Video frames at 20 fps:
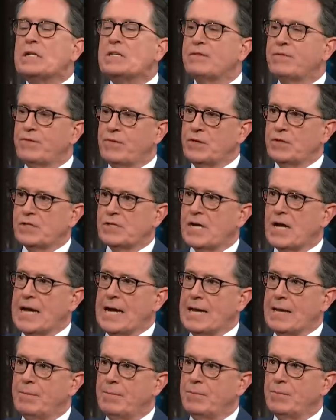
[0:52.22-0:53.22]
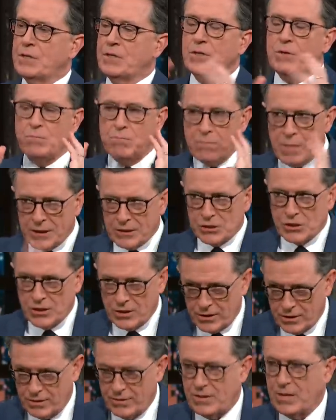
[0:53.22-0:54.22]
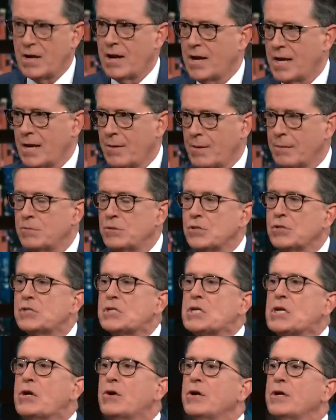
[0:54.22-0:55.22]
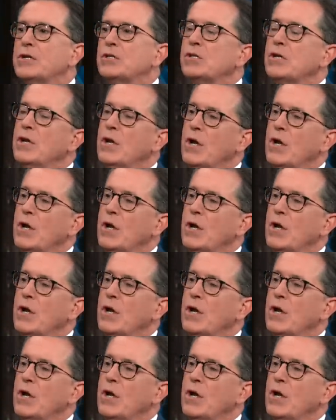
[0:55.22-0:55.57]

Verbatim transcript: is the first time? You're much younger than I am. I'm just curious.